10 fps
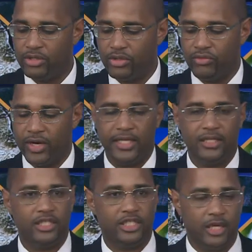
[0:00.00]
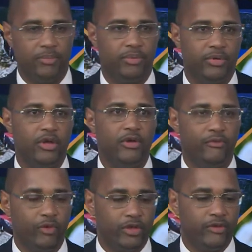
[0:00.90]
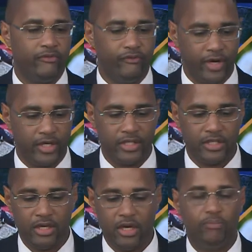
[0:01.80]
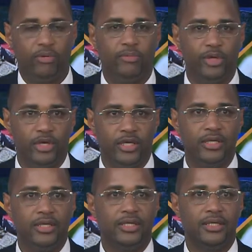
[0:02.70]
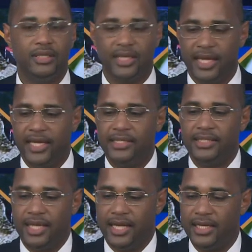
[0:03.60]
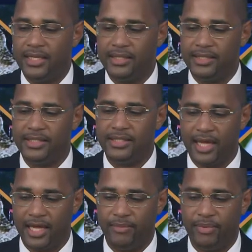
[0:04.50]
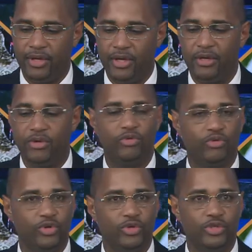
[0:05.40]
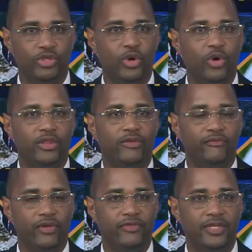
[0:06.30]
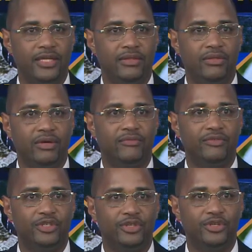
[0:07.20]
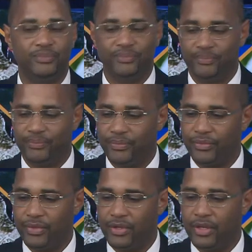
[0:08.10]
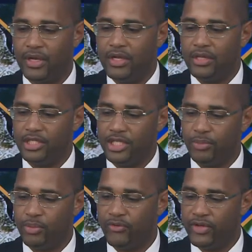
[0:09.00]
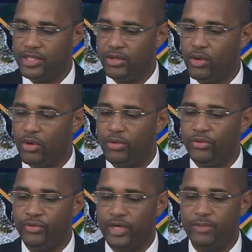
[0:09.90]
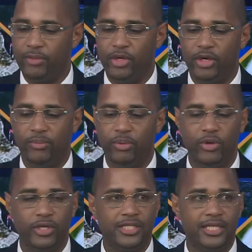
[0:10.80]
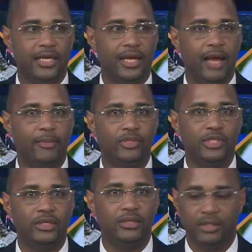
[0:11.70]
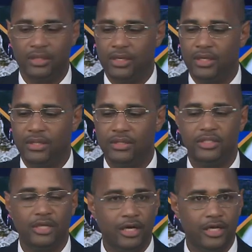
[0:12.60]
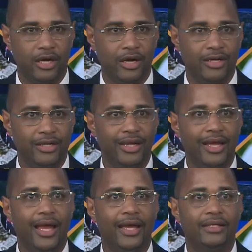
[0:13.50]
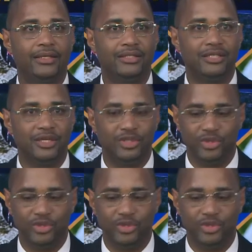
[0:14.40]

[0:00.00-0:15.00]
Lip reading: to ready the ship for their first Bermuda 8-day escape cruise on the 15th of June. The ship will visit all three Bermuda ports in Hamilton, Dockyard, and St.